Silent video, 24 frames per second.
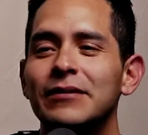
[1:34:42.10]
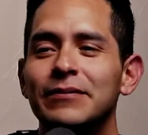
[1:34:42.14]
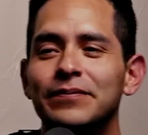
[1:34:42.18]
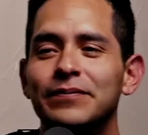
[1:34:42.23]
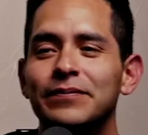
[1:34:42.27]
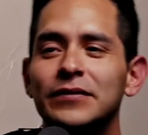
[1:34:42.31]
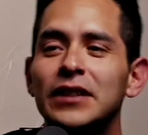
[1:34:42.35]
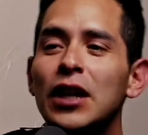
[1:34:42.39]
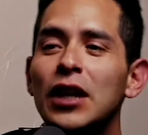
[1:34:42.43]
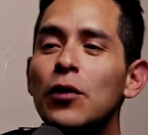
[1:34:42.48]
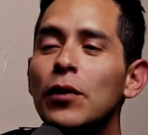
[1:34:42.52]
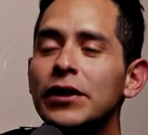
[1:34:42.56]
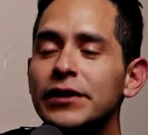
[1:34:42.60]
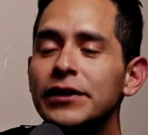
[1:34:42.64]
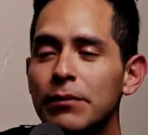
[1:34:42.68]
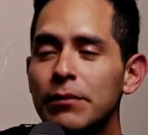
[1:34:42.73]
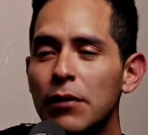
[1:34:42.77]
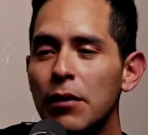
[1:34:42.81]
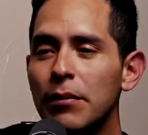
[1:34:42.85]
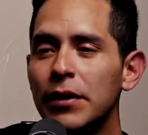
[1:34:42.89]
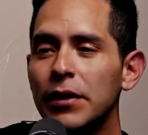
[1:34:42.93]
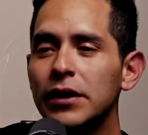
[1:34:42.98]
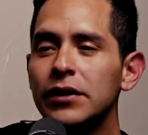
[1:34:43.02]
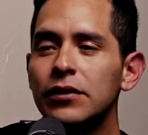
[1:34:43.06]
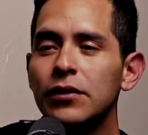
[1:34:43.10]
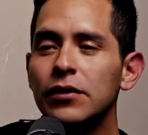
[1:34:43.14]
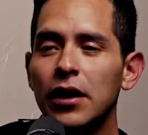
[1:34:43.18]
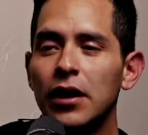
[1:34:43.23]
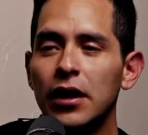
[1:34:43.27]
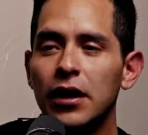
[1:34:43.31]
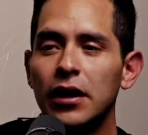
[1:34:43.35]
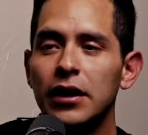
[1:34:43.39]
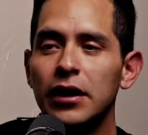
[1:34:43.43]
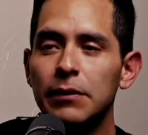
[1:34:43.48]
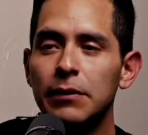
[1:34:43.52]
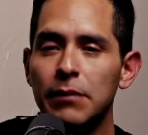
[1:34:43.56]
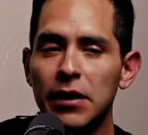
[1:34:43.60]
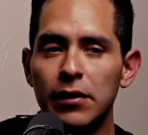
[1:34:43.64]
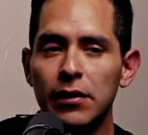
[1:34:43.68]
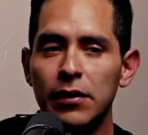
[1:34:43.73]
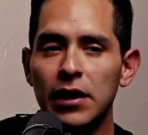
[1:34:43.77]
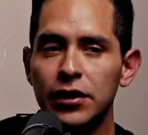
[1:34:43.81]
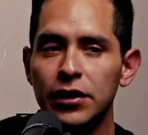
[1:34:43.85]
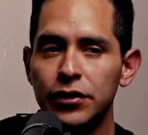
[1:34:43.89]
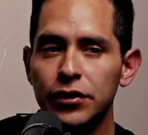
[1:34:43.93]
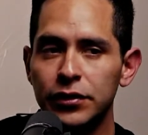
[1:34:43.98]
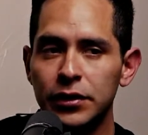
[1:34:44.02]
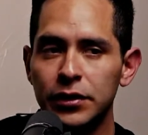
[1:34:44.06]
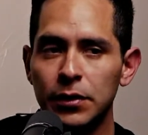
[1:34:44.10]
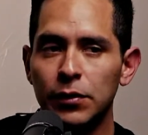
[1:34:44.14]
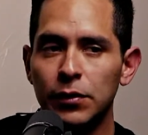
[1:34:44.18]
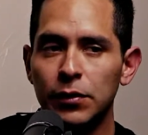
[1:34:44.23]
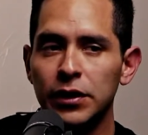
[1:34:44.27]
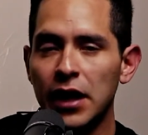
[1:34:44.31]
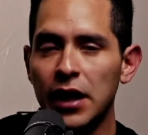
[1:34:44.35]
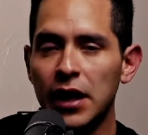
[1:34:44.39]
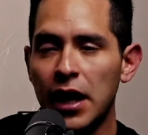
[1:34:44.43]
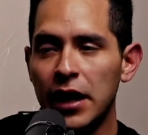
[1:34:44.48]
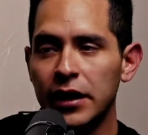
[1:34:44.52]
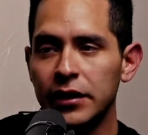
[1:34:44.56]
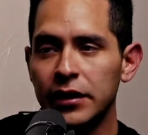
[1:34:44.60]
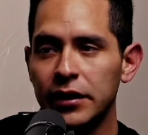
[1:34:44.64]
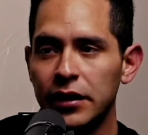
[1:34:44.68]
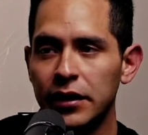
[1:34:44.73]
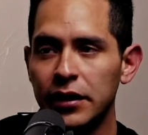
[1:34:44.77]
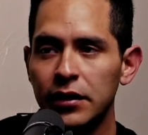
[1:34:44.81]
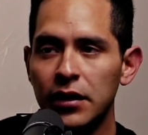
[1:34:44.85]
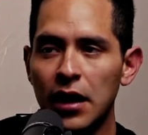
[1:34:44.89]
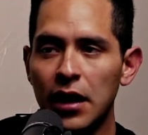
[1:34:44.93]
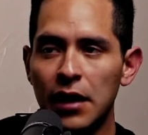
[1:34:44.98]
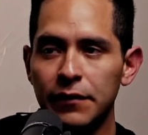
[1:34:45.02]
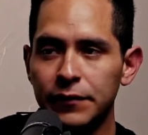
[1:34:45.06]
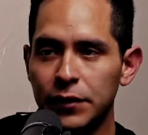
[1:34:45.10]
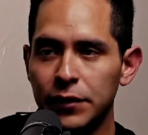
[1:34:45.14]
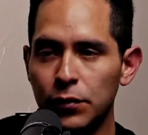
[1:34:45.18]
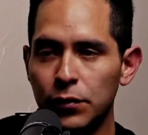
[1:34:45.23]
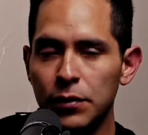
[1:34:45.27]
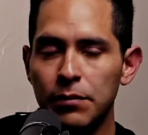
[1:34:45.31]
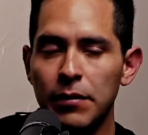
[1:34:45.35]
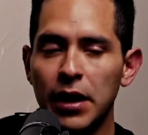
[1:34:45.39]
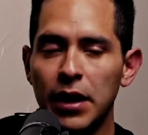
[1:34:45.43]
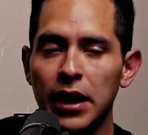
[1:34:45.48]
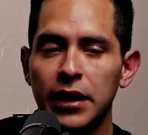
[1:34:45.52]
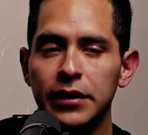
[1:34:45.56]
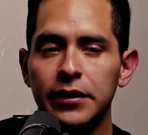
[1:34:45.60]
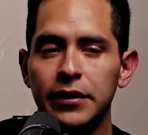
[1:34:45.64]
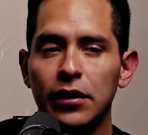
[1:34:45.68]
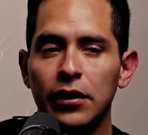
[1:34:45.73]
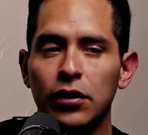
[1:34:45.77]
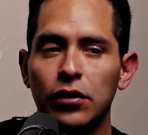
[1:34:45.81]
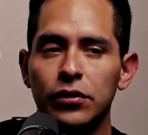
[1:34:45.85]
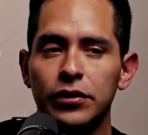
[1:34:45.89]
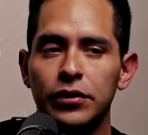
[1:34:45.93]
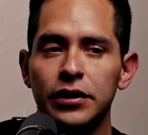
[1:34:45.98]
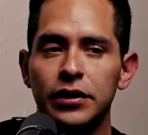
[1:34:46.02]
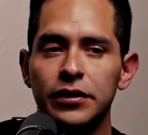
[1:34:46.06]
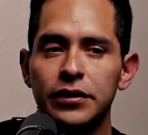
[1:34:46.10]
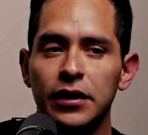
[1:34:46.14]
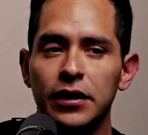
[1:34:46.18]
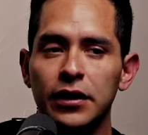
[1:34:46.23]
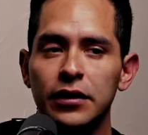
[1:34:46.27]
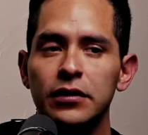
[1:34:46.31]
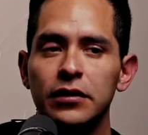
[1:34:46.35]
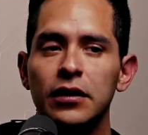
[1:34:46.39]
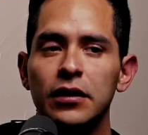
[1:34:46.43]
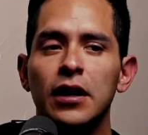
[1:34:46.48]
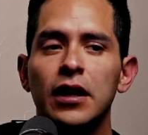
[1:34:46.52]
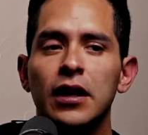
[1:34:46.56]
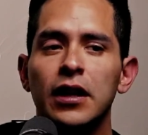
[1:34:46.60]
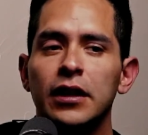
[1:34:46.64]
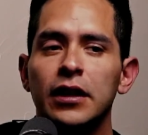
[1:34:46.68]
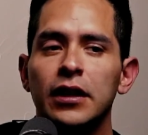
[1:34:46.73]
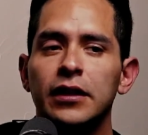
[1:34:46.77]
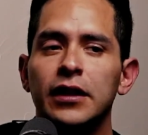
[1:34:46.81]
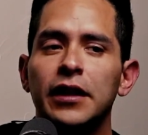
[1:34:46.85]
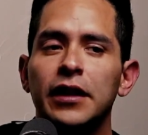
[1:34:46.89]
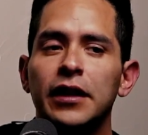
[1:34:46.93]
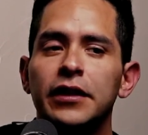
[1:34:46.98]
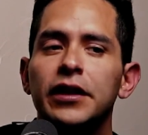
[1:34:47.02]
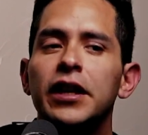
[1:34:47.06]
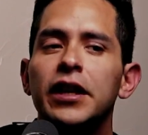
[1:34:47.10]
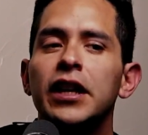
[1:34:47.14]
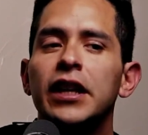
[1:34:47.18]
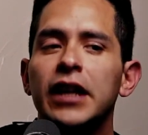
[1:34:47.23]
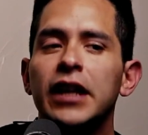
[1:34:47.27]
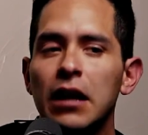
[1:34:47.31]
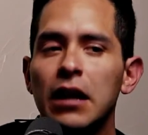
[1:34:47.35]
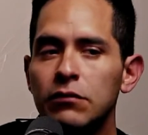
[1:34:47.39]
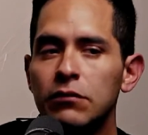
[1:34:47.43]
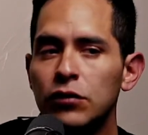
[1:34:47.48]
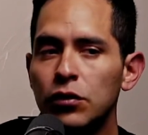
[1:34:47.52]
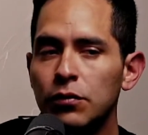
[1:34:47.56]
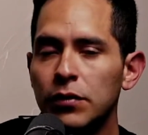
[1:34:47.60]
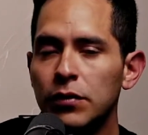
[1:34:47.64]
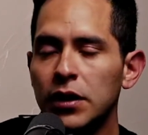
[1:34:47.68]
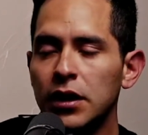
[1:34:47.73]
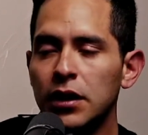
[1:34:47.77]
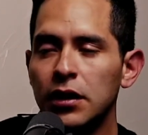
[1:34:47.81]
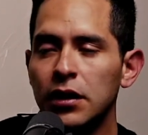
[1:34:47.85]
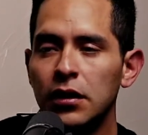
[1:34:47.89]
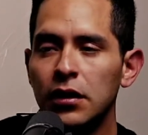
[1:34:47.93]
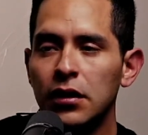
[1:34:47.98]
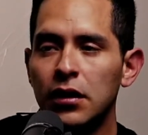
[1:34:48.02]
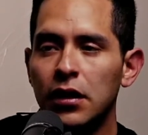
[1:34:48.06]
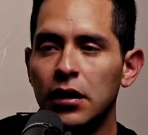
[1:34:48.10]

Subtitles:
there was a moment in my relationship with Egner after we met and all these things that he came to me